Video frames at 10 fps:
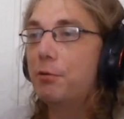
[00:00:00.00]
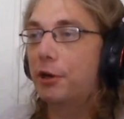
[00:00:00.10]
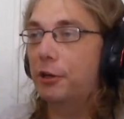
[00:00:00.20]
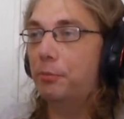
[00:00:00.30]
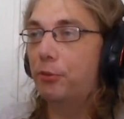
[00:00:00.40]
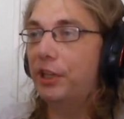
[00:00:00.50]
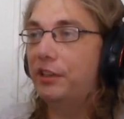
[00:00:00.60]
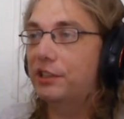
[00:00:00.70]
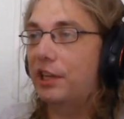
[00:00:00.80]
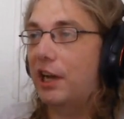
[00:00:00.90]
We're going to bring
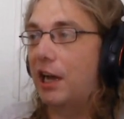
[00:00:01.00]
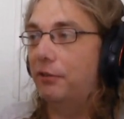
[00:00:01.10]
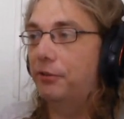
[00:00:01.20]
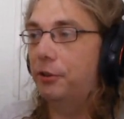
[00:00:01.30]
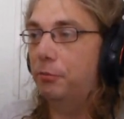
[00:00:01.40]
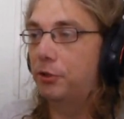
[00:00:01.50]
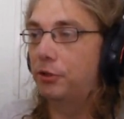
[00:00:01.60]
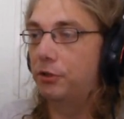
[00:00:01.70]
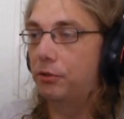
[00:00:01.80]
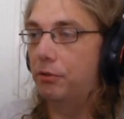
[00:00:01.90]
this half cube to
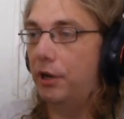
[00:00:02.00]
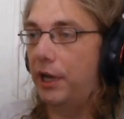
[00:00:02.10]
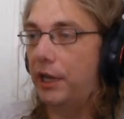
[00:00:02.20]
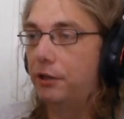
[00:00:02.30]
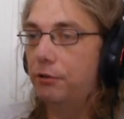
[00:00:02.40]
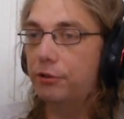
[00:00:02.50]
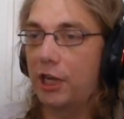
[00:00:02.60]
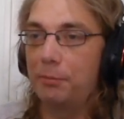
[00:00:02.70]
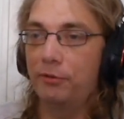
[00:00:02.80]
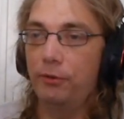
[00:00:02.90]
do a new
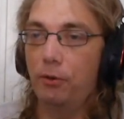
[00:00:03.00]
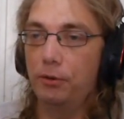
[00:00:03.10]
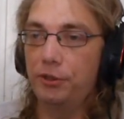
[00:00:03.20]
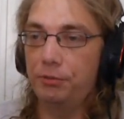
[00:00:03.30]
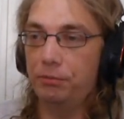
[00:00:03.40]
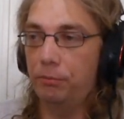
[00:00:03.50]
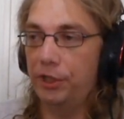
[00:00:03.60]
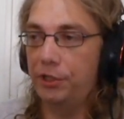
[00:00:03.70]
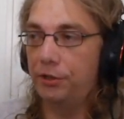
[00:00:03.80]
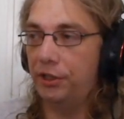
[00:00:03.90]
type of launch,
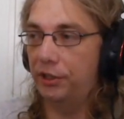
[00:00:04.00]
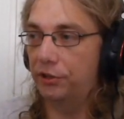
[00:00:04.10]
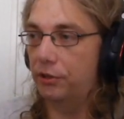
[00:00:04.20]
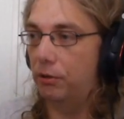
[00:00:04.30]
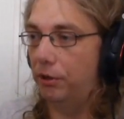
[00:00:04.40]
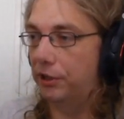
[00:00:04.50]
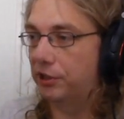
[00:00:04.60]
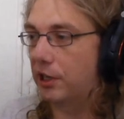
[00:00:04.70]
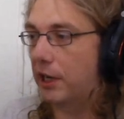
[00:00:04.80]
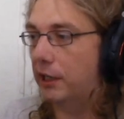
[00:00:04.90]
which is called a
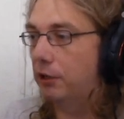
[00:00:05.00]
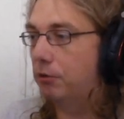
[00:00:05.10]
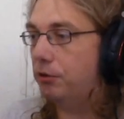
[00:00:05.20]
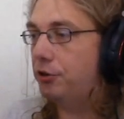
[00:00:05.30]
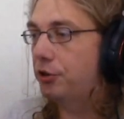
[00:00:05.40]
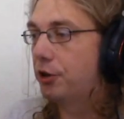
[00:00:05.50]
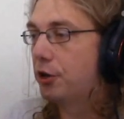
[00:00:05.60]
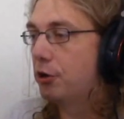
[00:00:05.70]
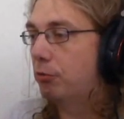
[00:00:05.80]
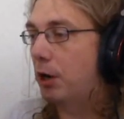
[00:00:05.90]
slide launch,
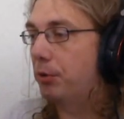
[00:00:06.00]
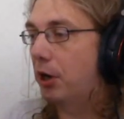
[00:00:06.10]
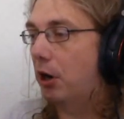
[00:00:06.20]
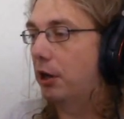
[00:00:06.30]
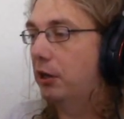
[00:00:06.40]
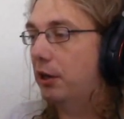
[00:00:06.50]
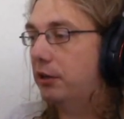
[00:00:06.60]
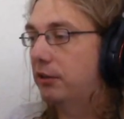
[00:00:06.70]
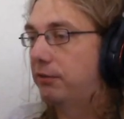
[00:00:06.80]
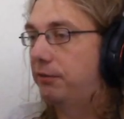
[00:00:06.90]
where we
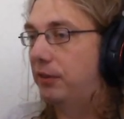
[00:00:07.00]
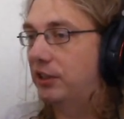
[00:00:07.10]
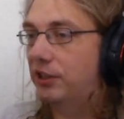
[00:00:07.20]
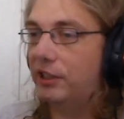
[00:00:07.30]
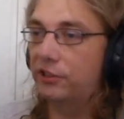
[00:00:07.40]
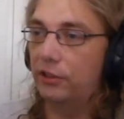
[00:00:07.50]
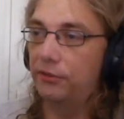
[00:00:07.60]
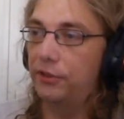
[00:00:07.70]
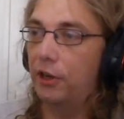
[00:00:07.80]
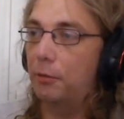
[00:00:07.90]
unlock the physics
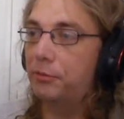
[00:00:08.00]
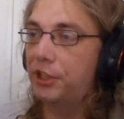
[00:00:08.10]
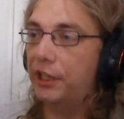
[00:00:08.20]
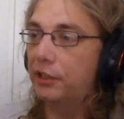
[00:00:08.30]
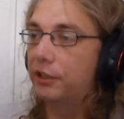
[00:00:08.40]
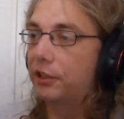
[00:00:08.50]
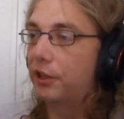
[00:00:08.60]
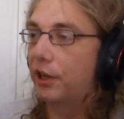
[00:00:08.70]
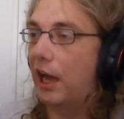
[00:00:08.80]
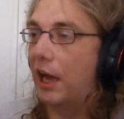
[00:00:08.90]
of the object
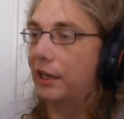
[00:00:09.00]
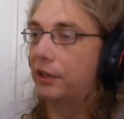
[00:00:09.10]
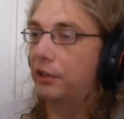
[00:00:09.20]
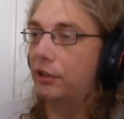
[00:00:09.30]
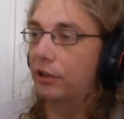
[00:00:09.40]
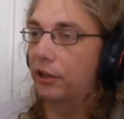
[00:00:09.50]
and